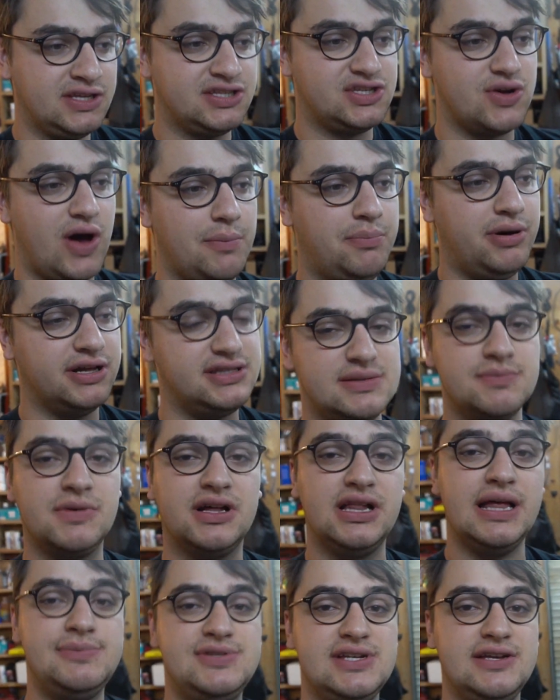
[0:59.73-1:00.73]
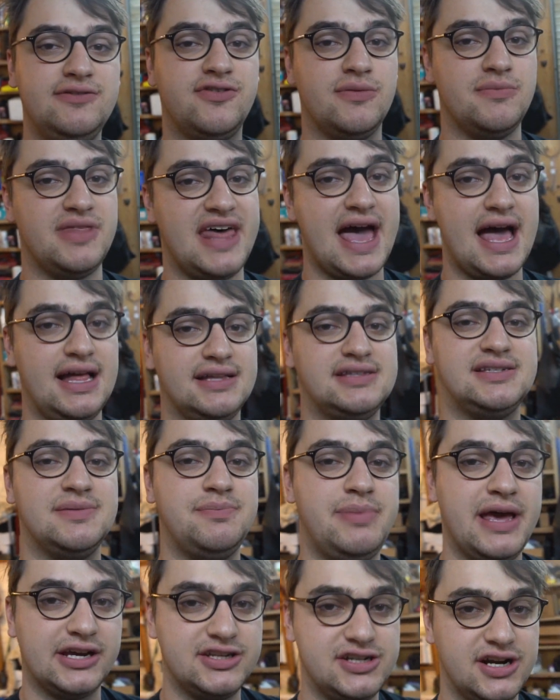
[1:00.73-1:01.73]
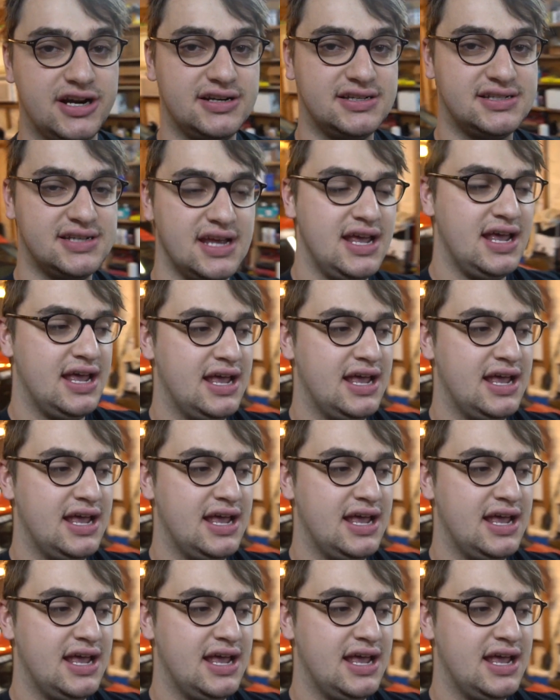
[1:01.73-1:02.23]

So I'll put some clips in from that and some pictures.